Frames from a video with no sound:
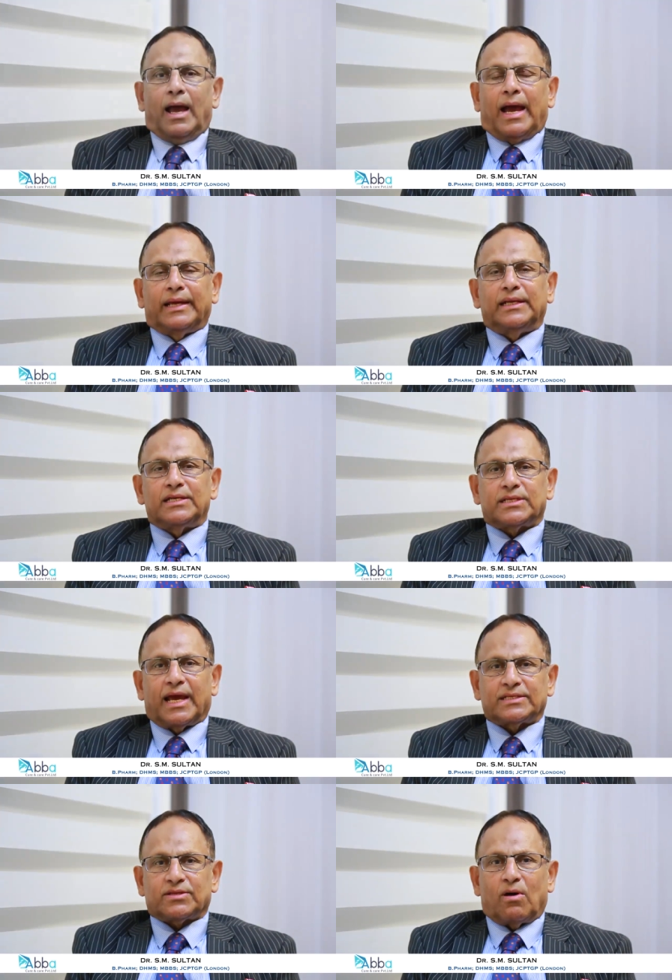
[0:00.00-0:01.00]
and it
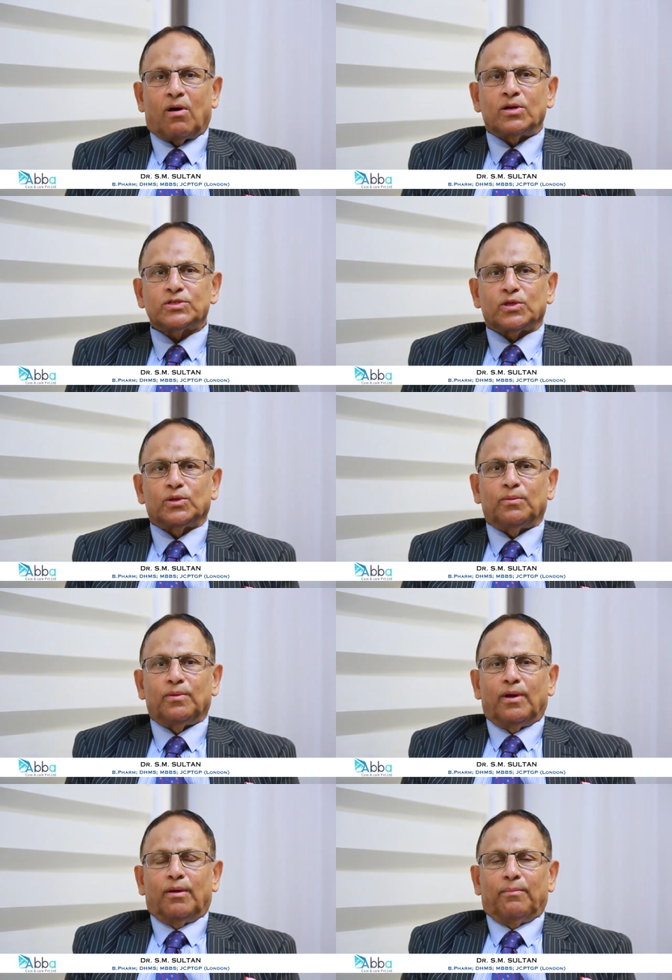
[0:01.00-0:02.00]
has
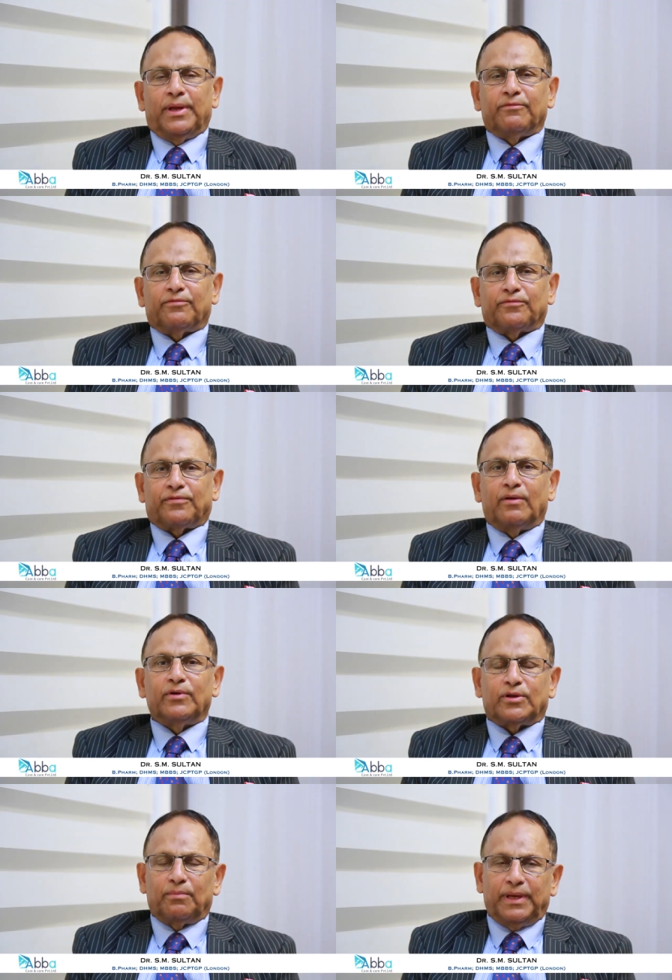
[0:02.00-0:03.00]
also been
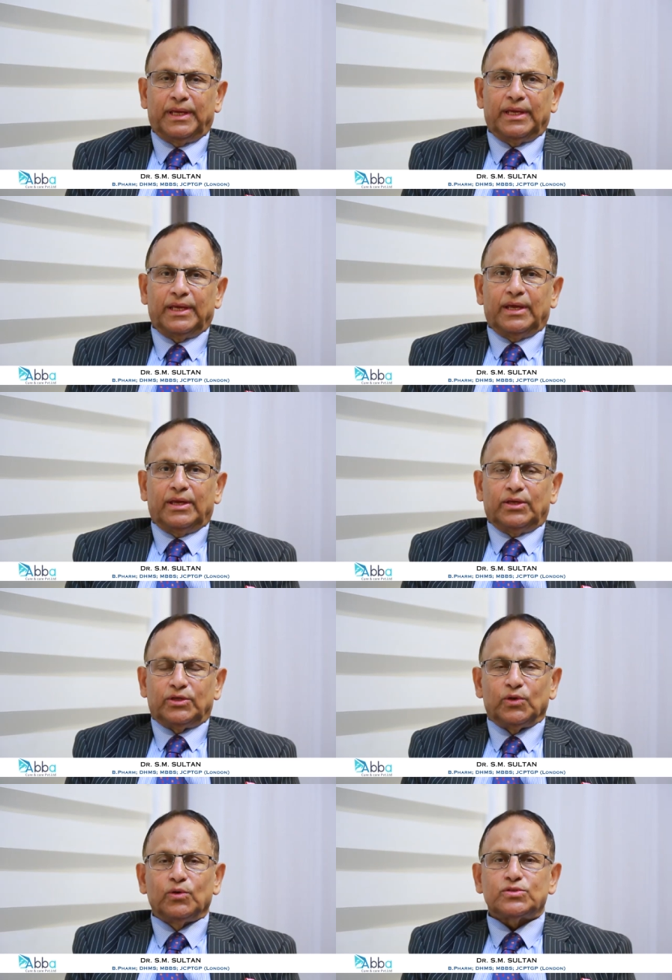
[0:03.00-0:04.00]
found to be
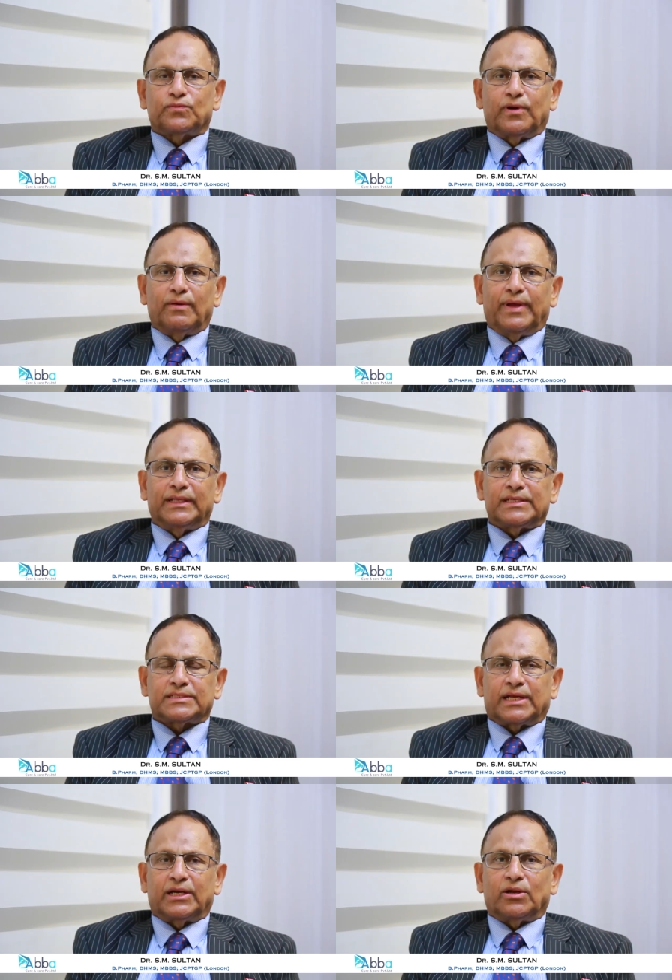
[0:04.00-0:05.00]
useful when the
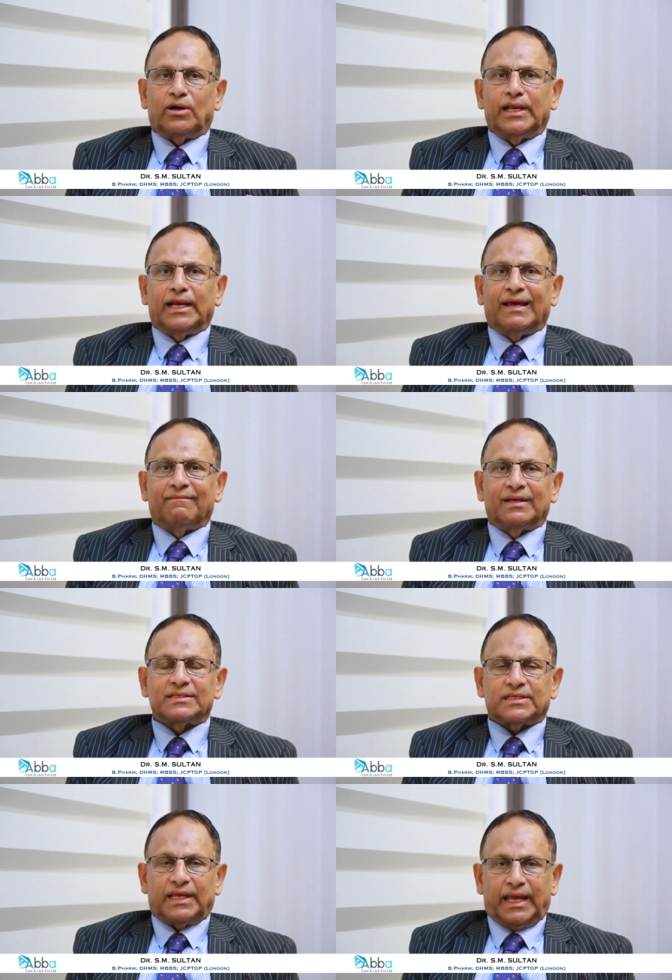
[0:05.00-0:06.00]
serotonin
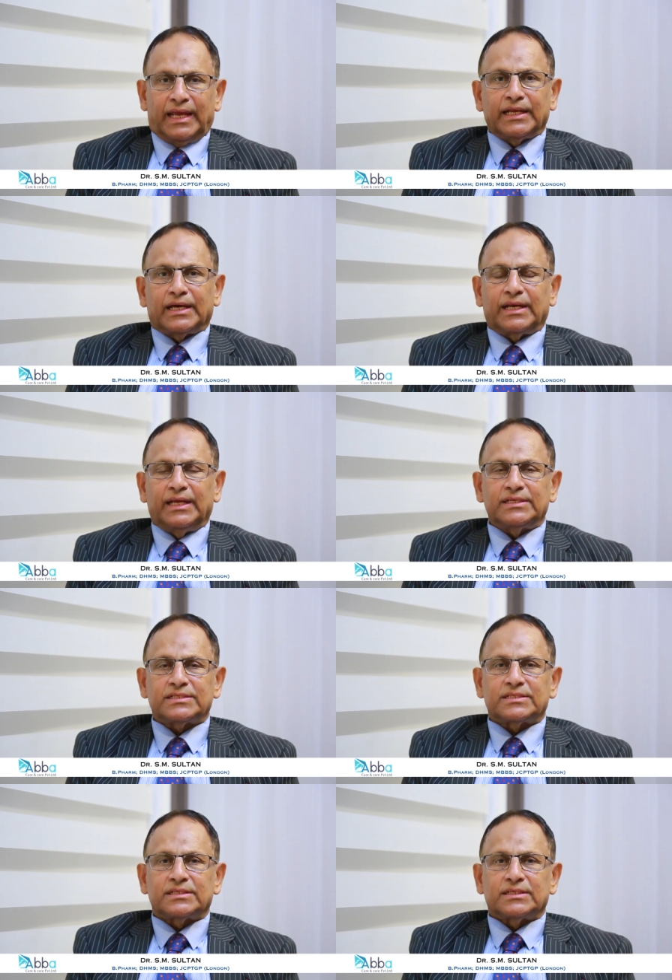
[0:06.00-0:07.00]
levels
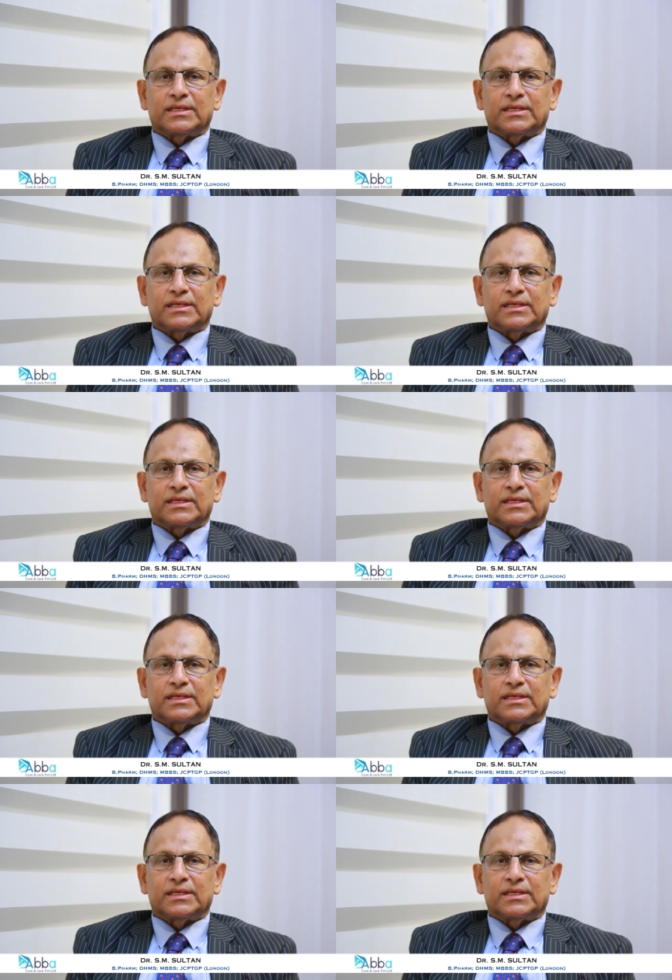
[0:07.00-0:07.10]
increase